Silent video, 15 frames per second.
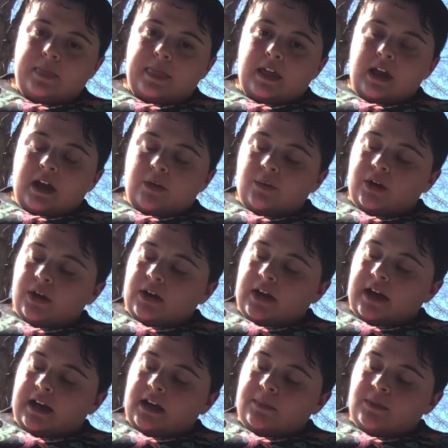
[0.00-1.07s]
And what you're
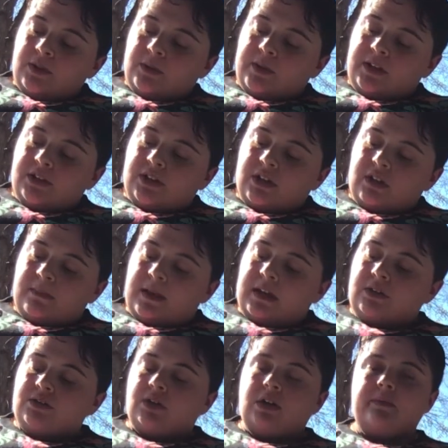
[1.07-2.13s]
gonna end up doing is you're gonna
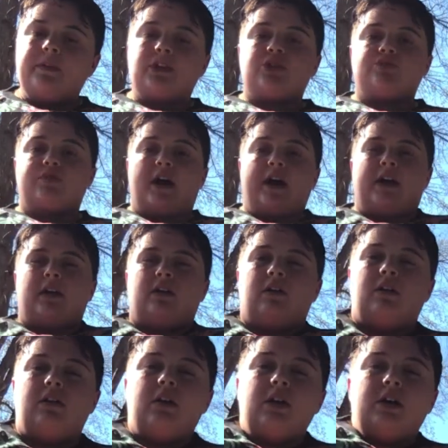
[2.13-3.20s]
make sort of a
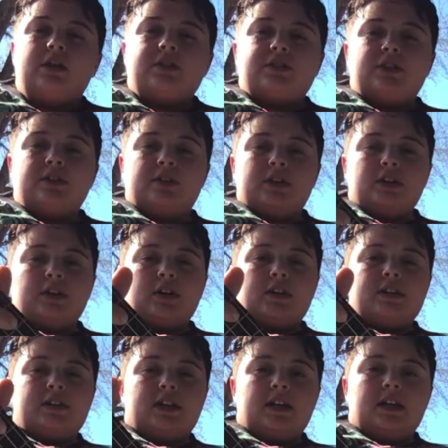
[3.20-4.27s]
triangle. So you're gonna
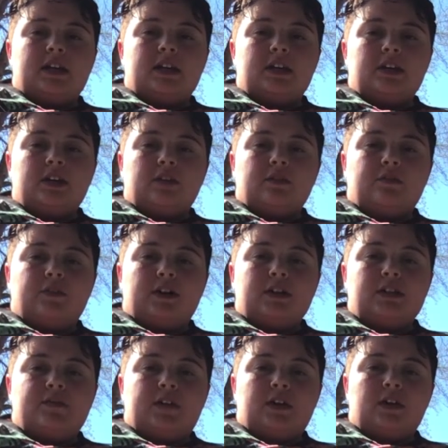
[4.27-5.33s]
take your
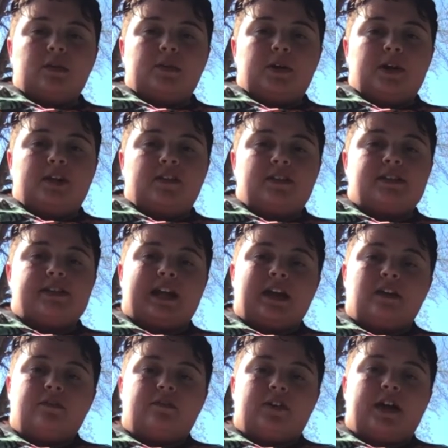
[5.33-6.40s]
first finger, put it in the
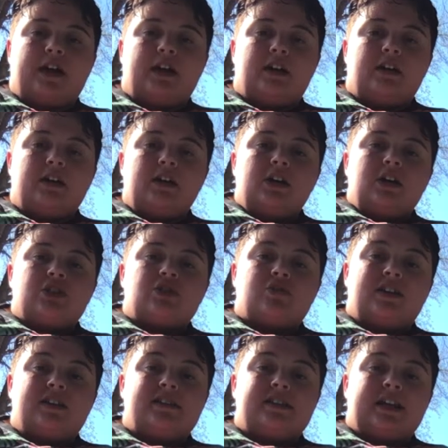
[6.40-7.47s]
2nd fret,
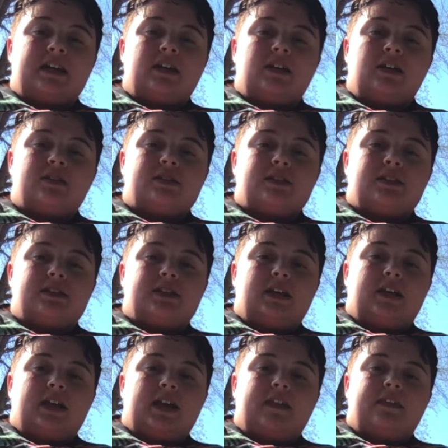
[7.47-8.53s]
string 2nd close to the
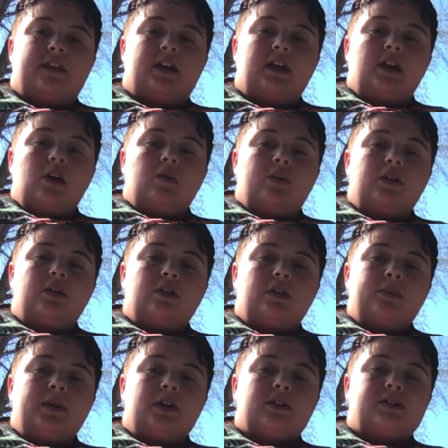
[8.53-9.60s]
ceiling, and then when you go to
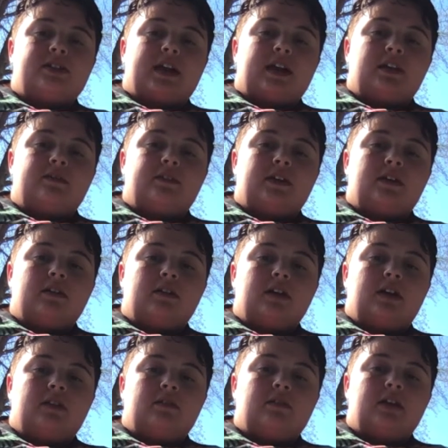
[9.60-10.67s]
put your 2nd finger
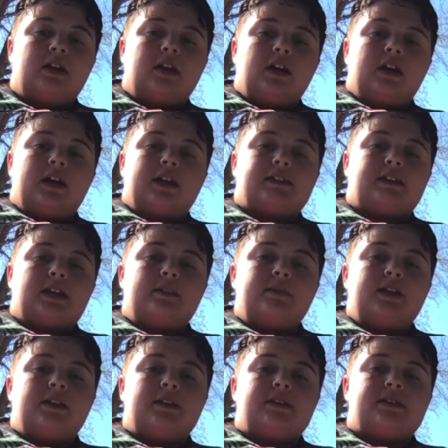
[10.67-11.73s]
down, it's going to
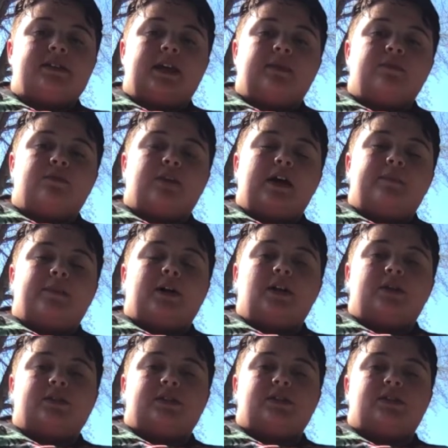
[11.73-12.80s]
be in the same fret but
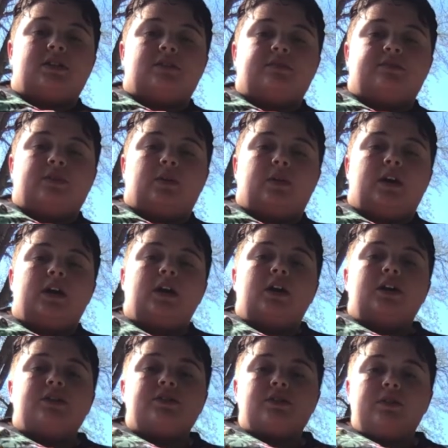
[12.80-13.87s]
closest to the floor.
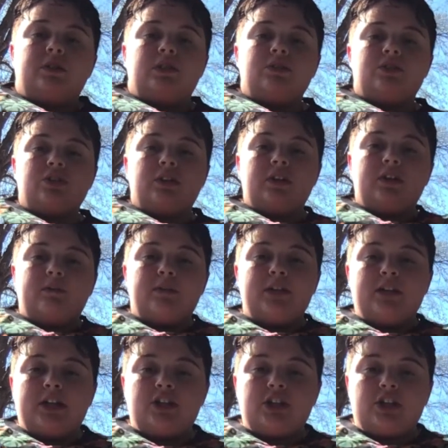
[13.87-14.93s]
So you should be
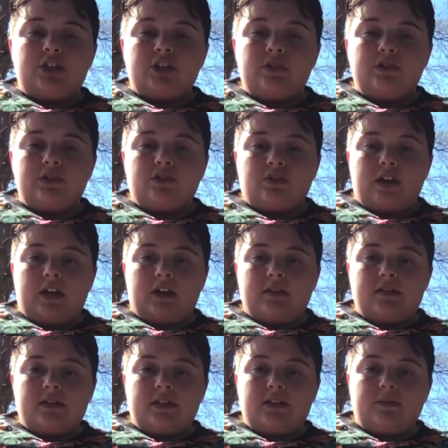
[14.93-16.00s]
touching 2
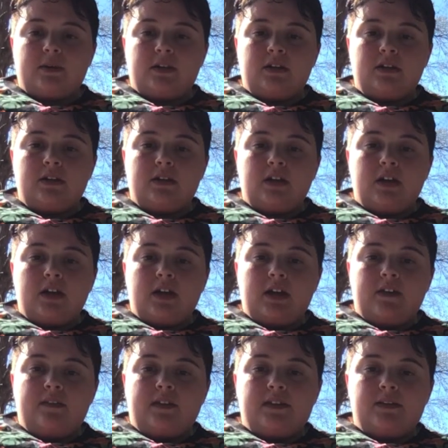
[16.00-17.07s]
strings, this one
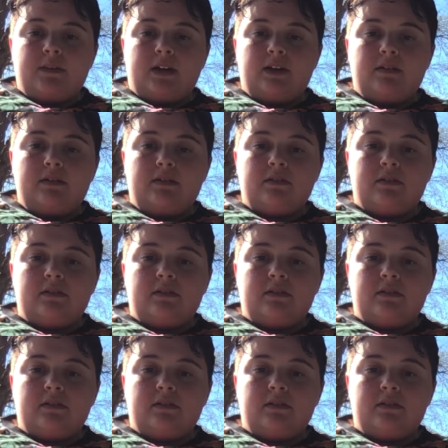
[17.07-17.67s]
and this one.